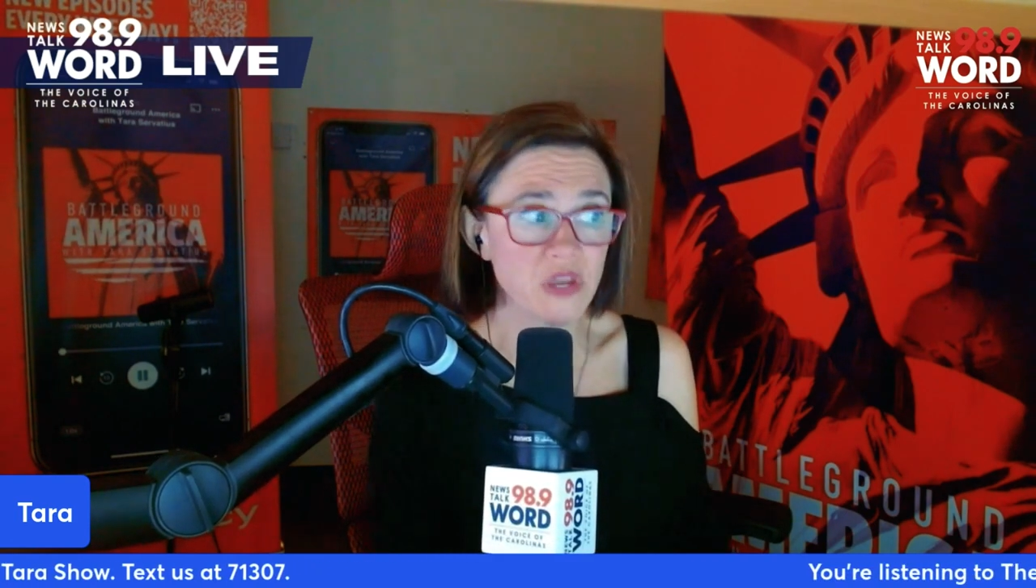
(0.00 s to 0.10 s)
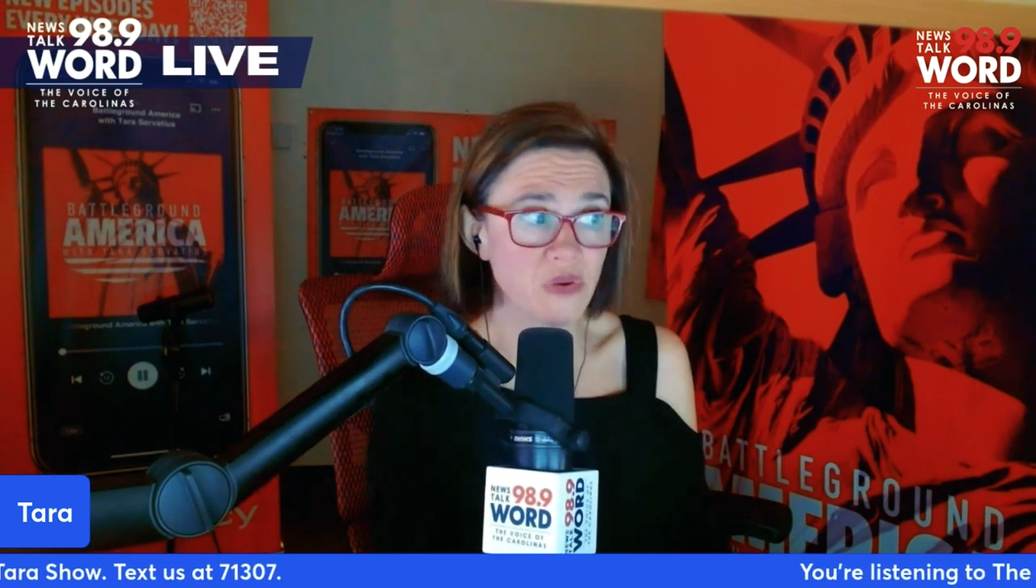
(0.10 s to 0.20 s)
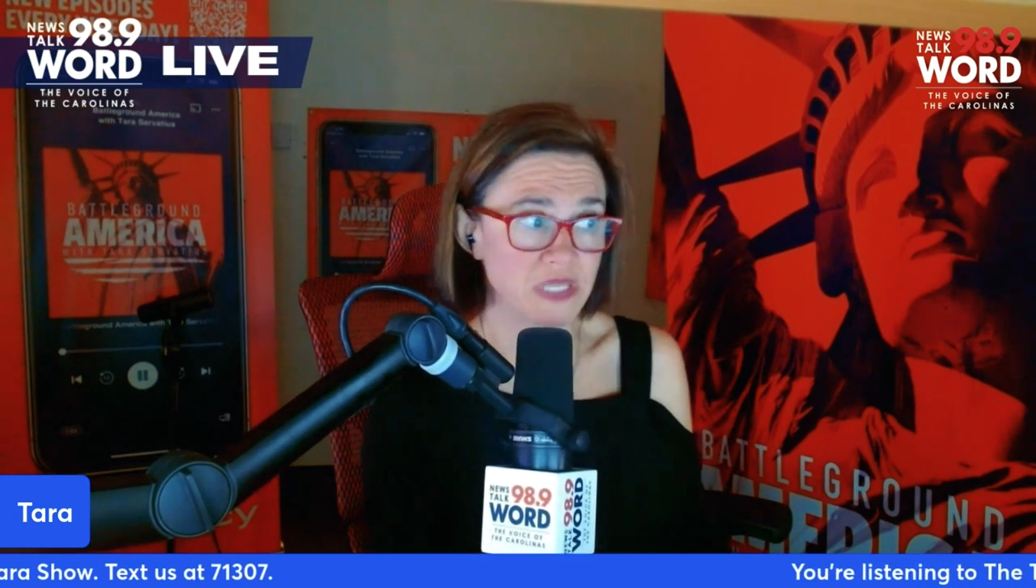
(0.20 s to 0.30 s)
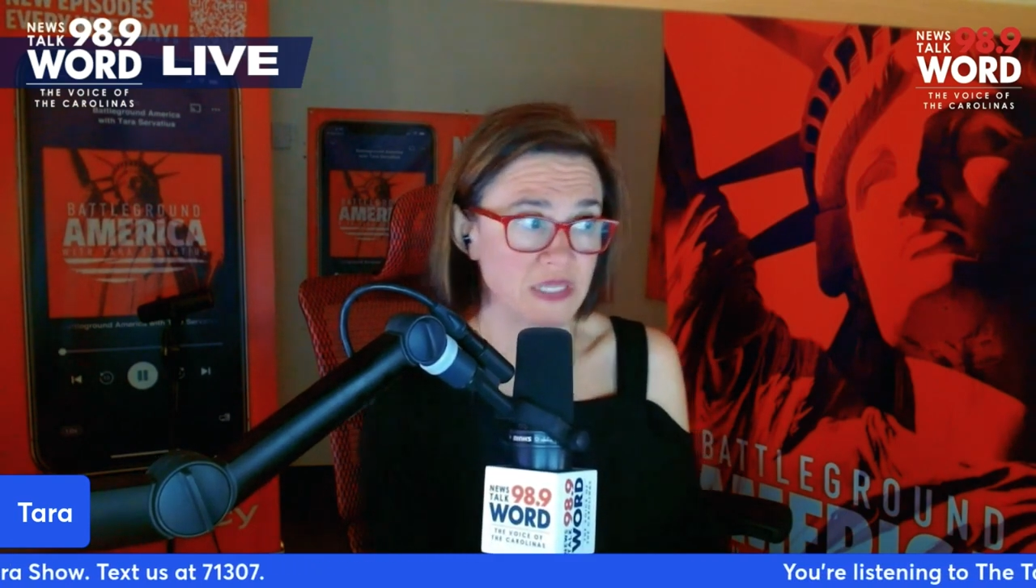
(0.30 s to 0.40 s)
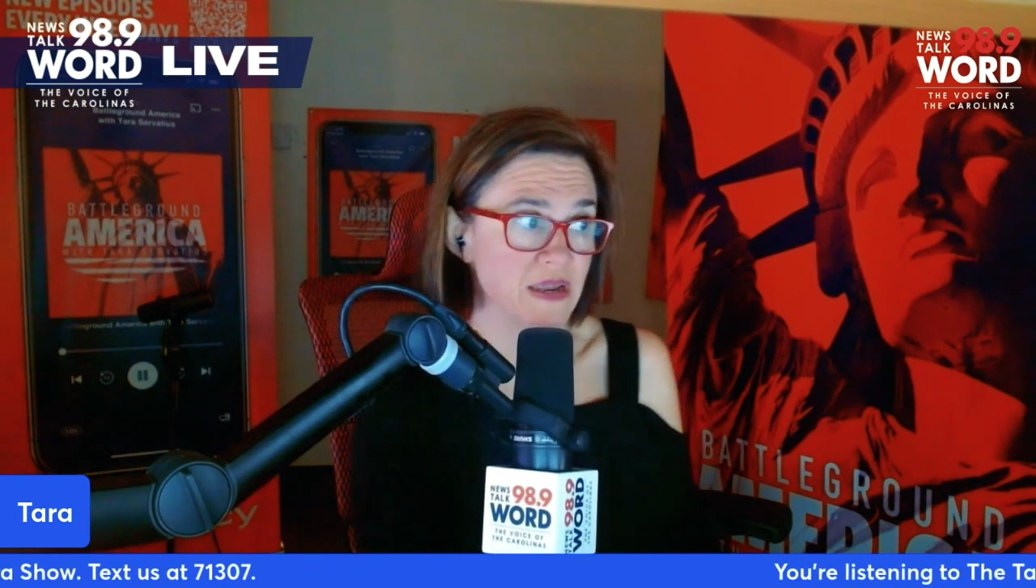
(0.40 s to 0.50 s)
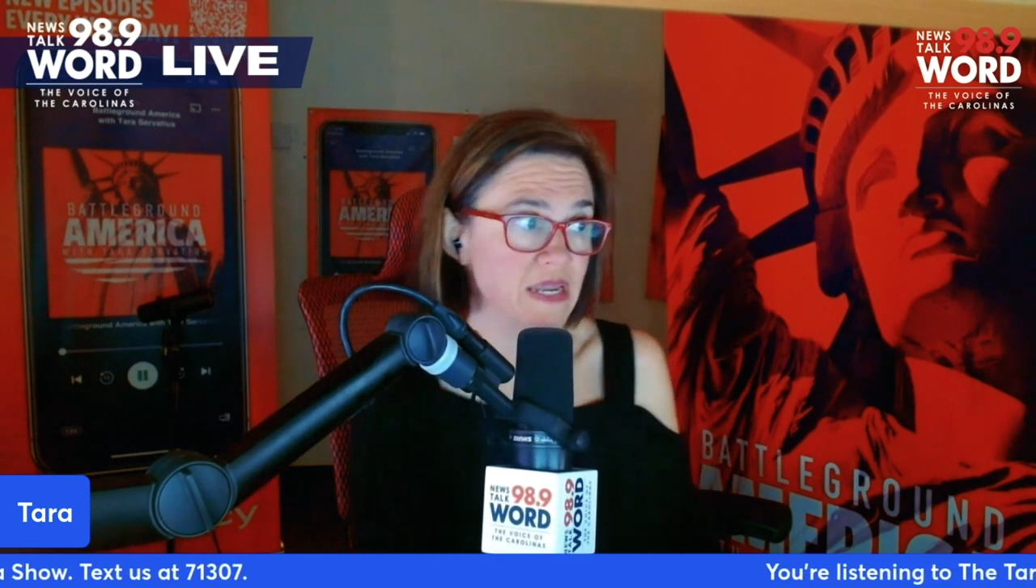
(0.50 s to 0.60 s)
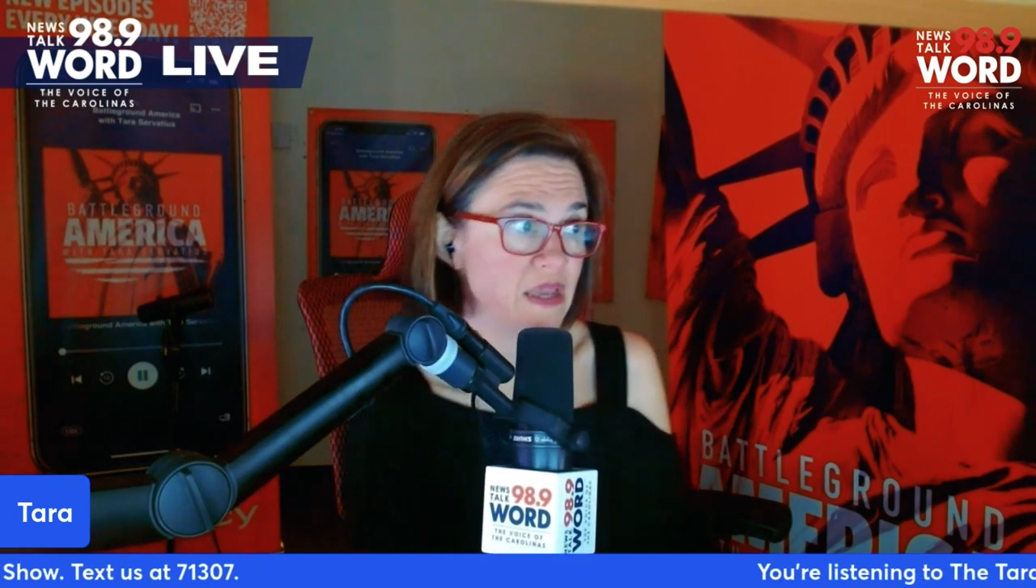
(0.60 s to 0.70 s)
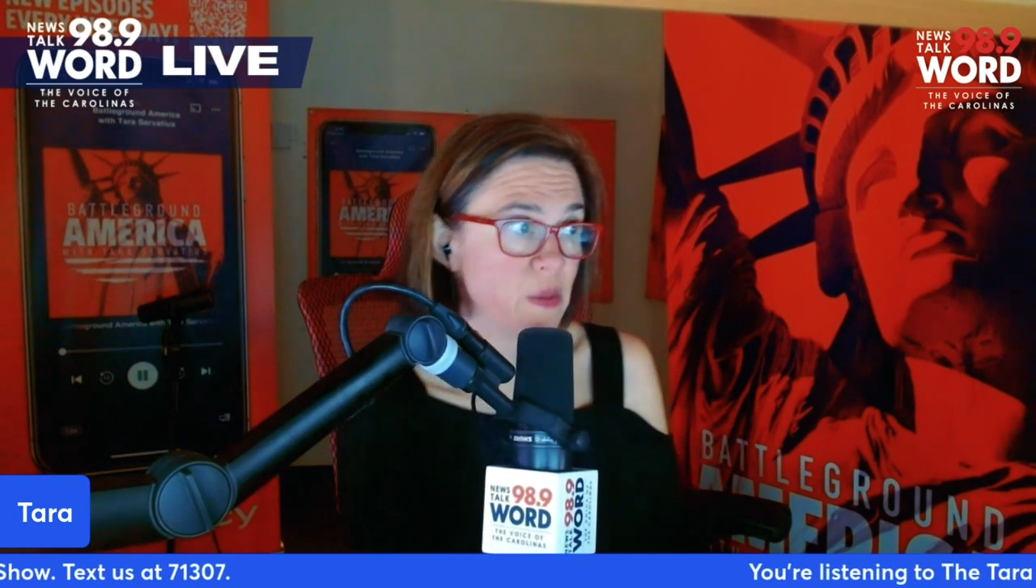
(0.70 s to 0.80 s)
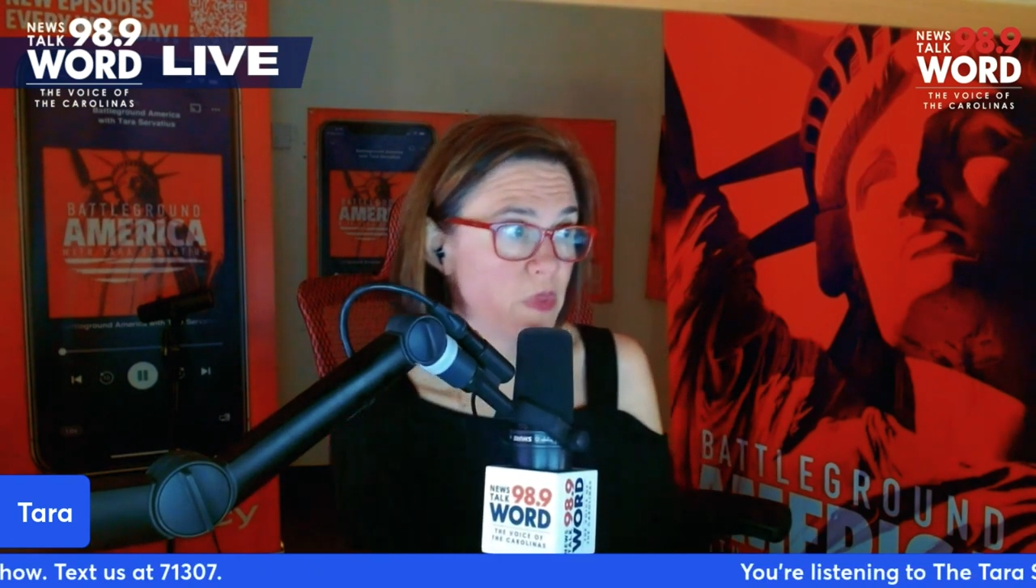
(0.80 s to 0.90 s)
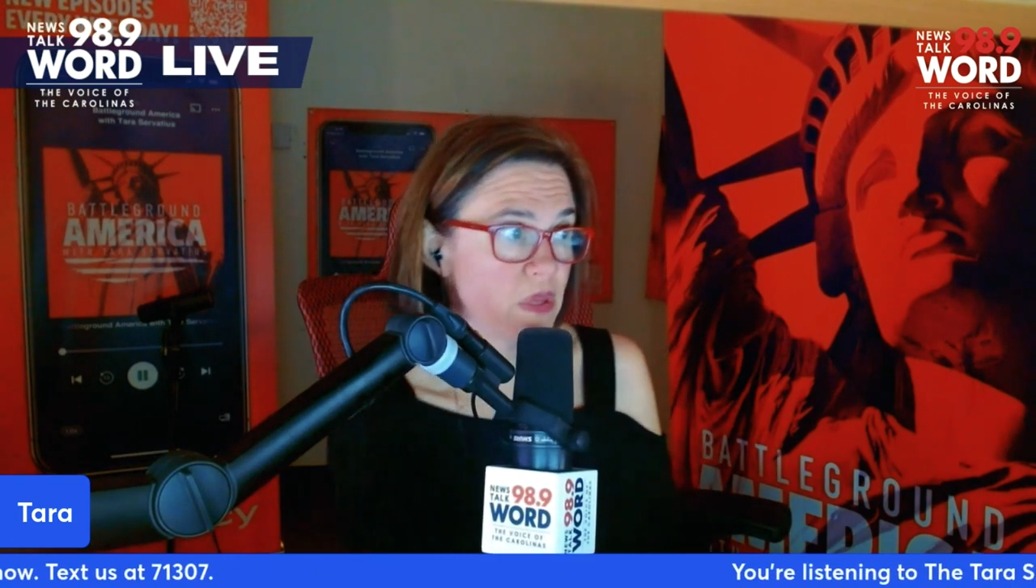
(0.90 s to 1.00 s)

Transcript: they're indicting him.